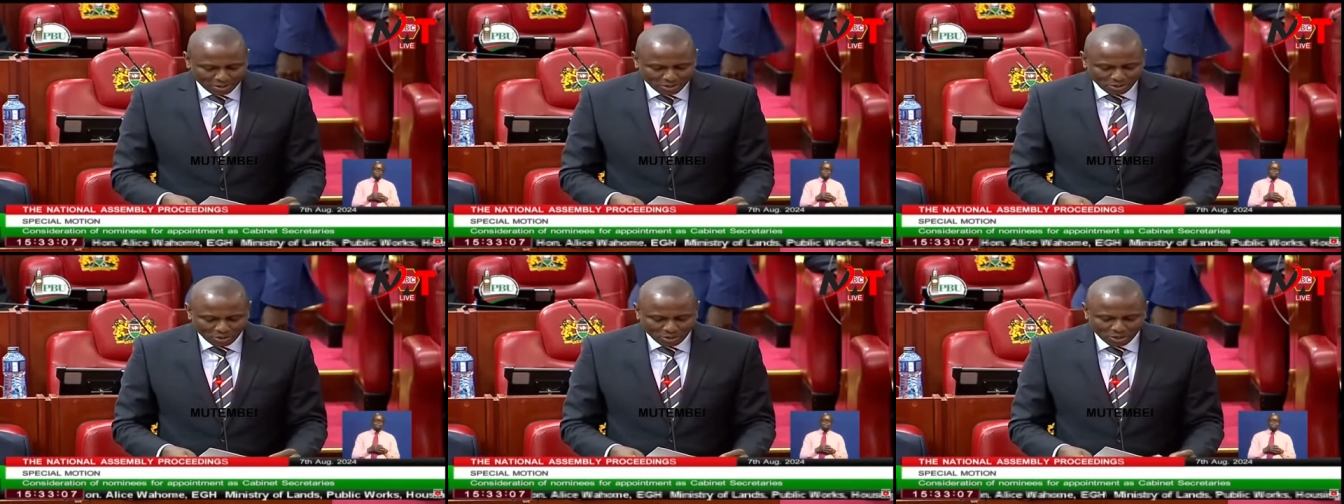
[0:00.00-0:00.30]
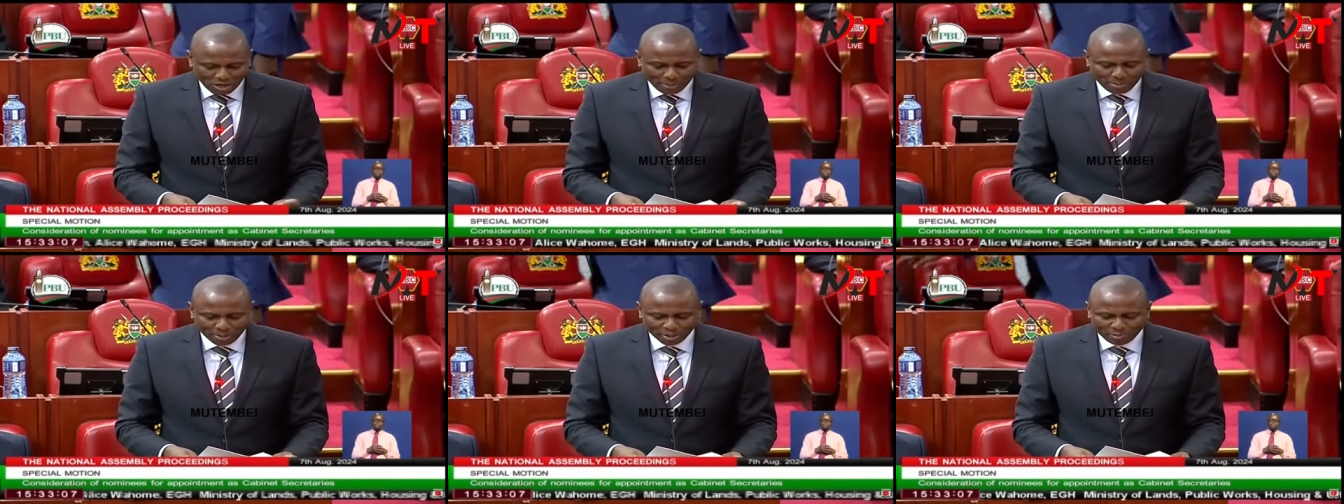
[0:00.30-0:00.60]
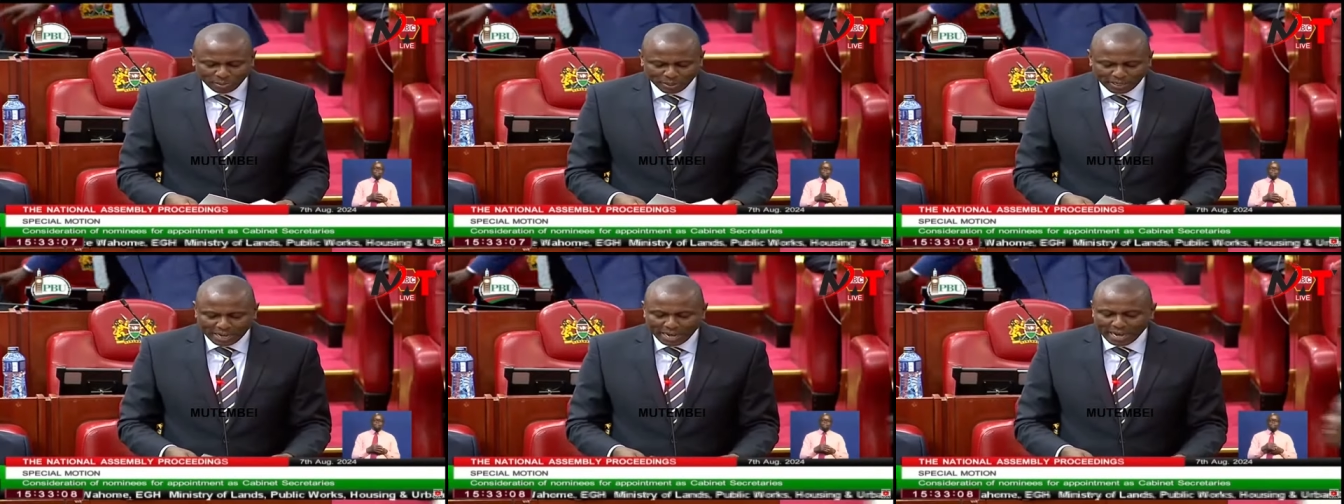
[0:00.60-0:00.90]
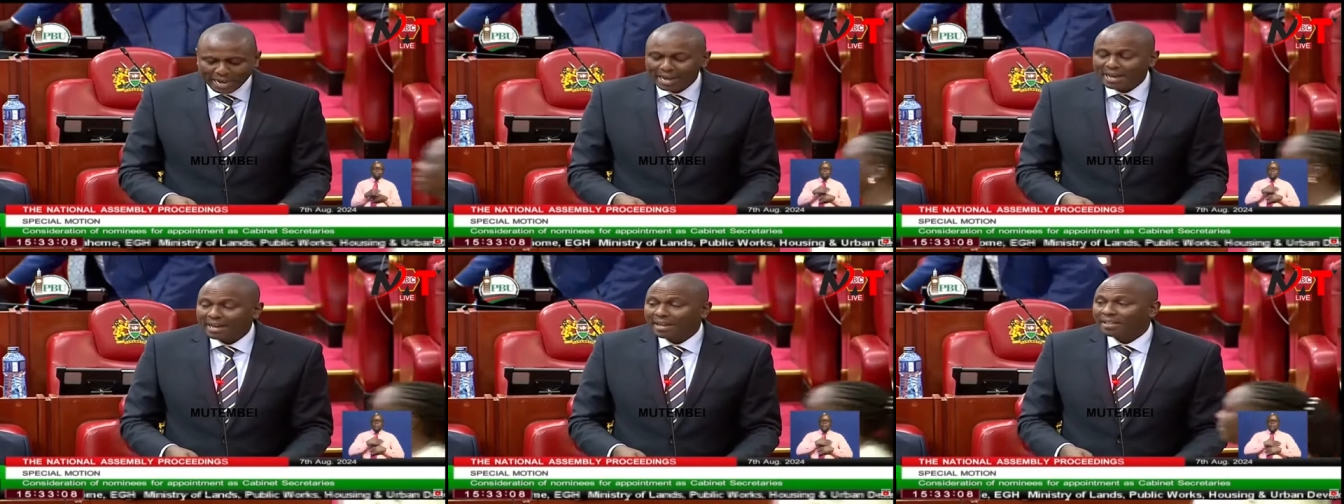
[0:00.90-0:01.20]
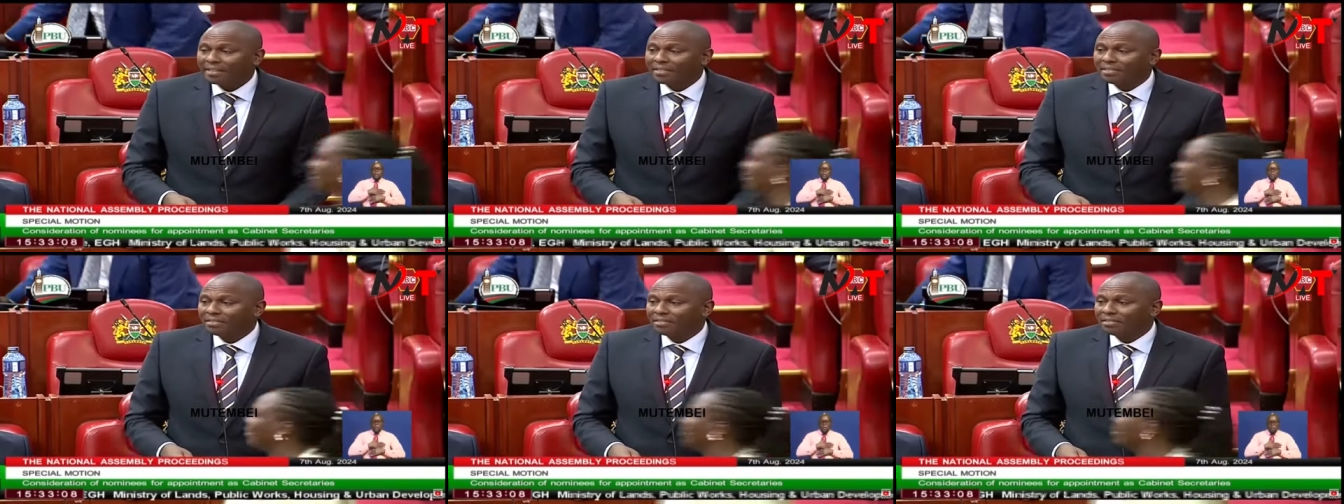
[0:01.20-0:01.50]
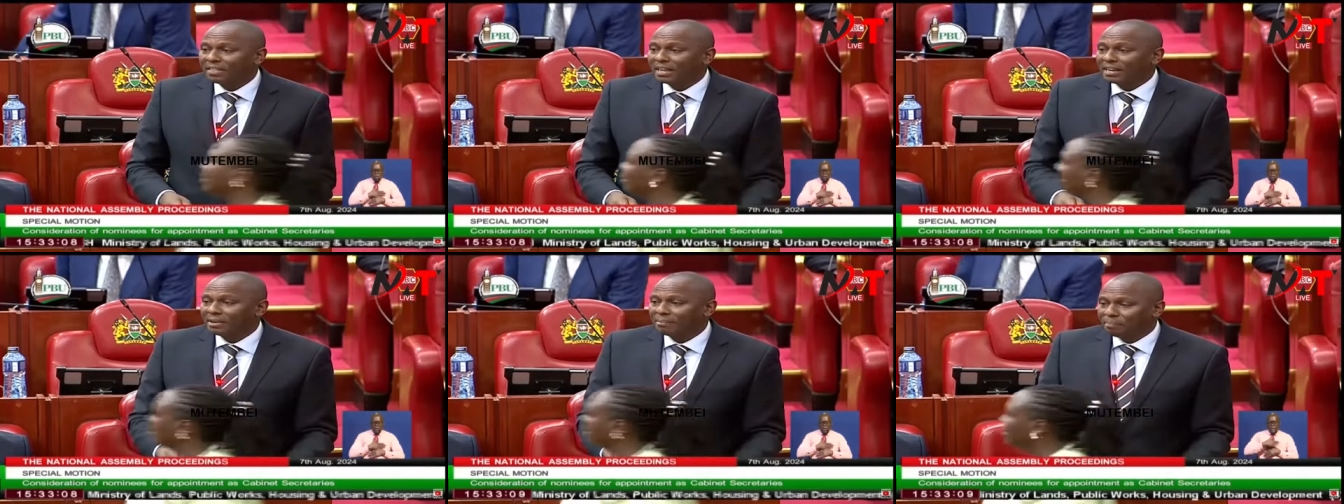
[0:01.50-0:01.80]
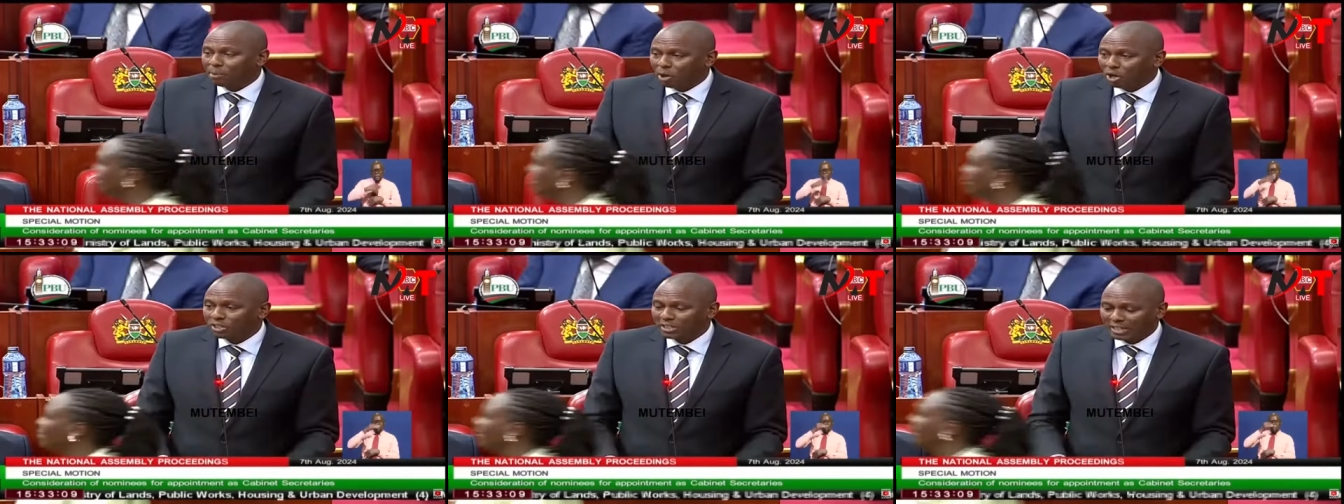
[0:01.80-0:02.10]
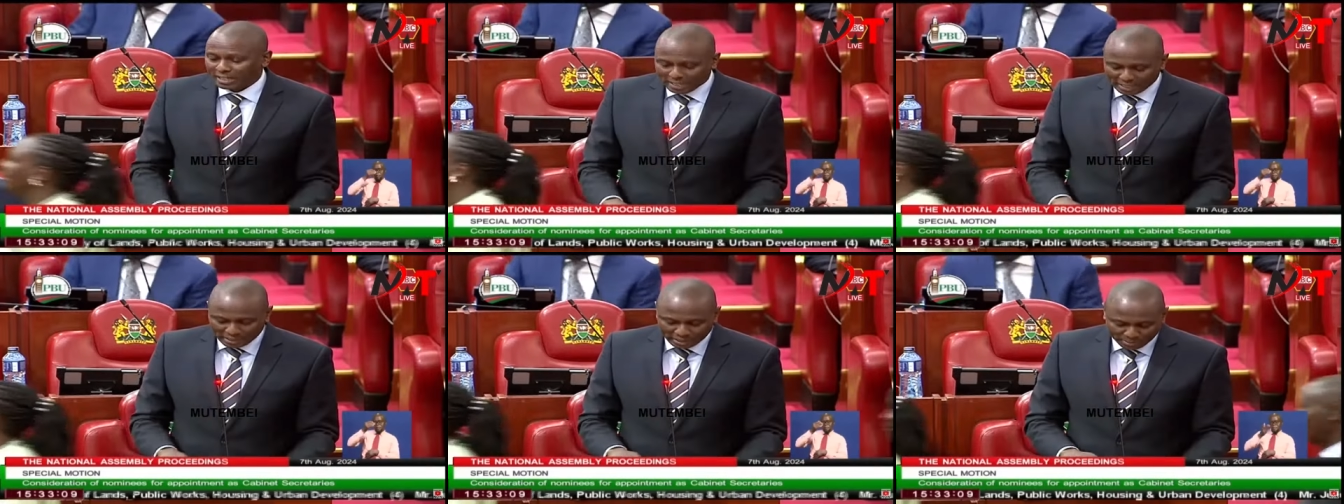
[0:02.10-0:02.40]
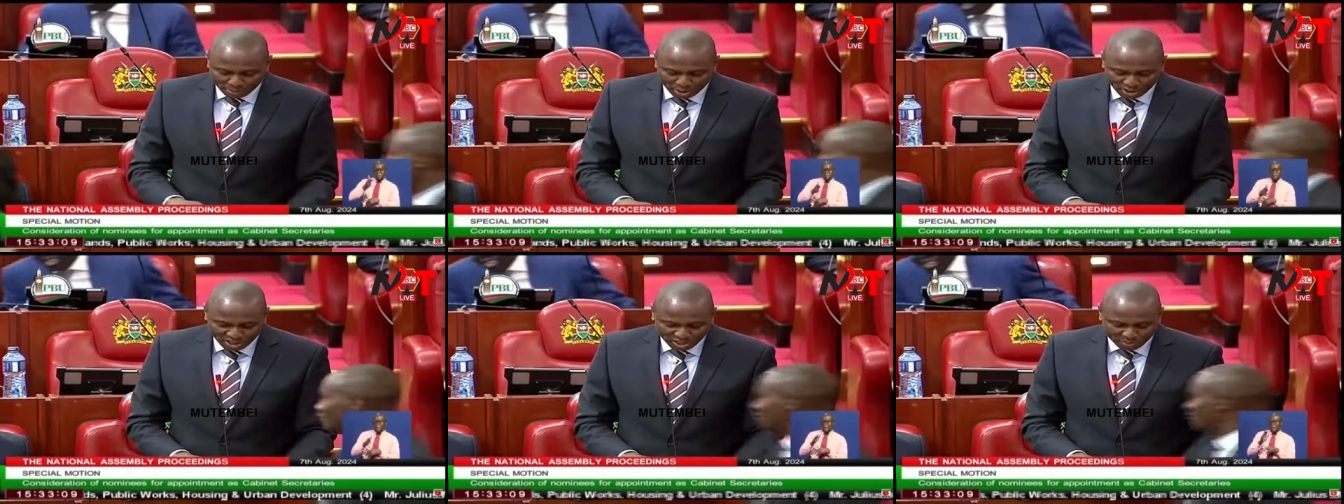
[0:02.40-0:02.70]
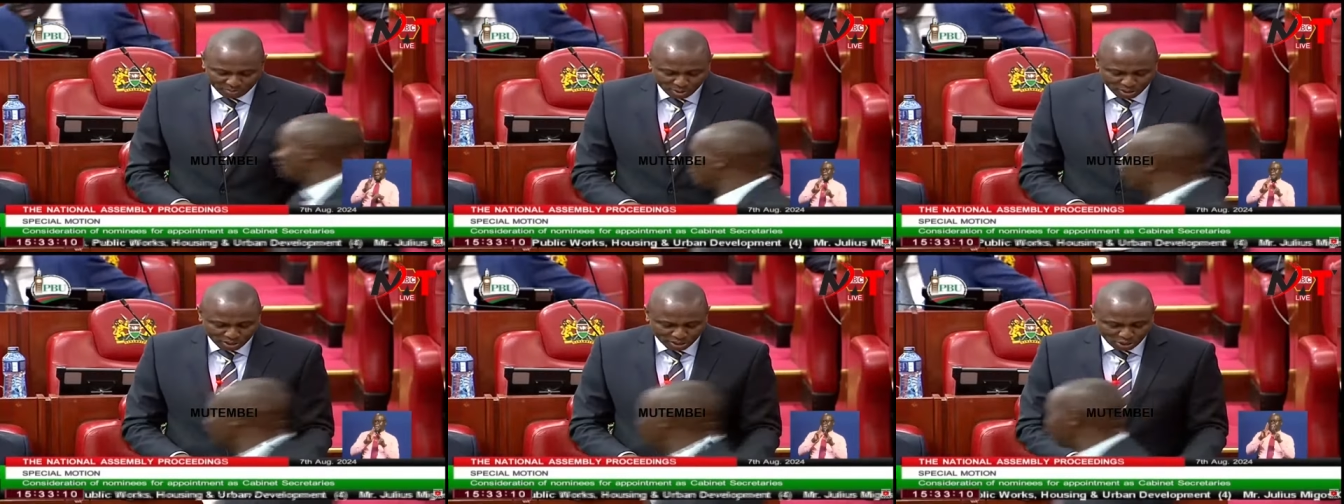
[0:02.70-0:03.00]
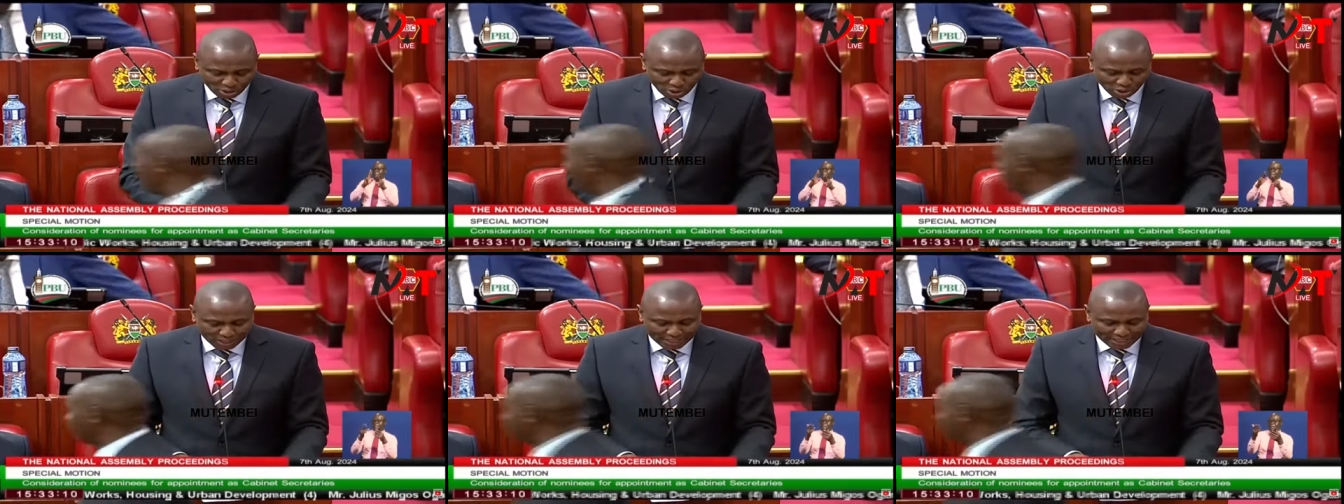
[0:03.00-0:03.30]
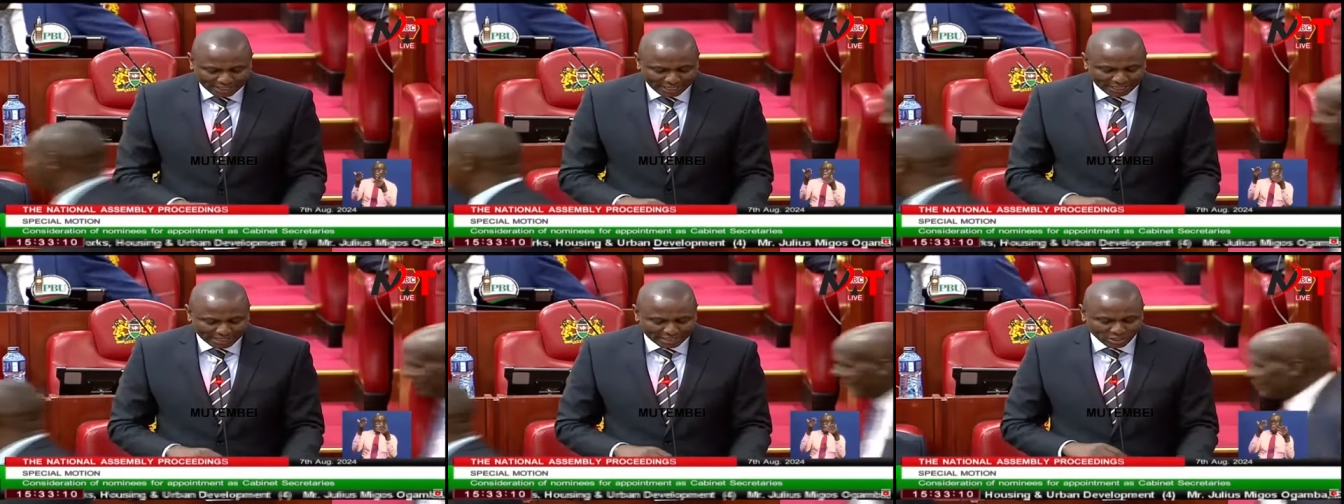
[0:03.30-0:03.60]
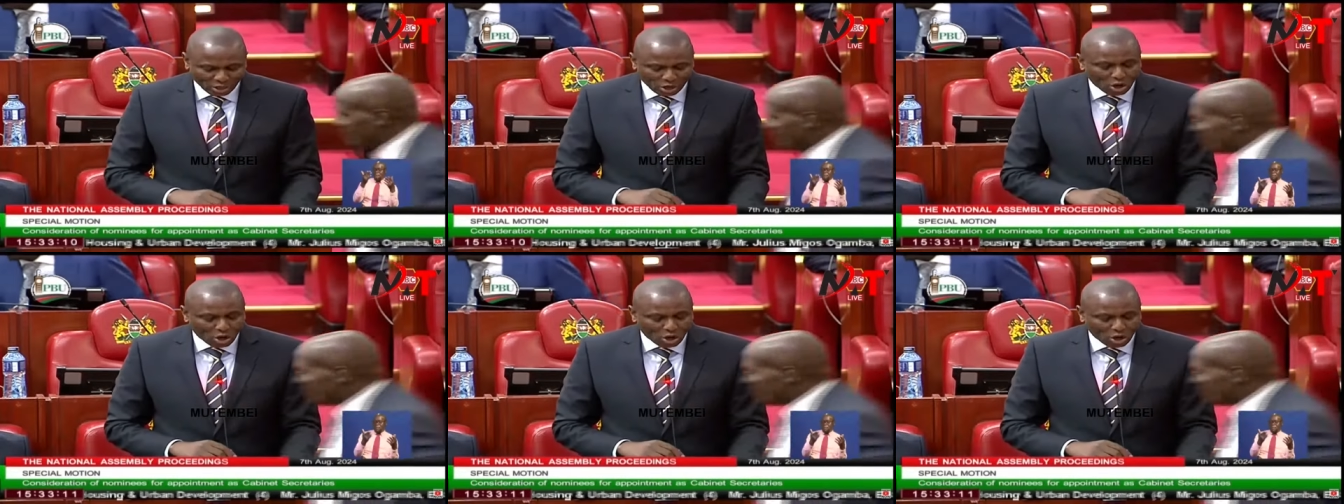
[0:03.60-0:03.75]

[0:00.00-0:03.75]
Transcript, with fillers: Honorable Speaker, the report that I tabled this morning contains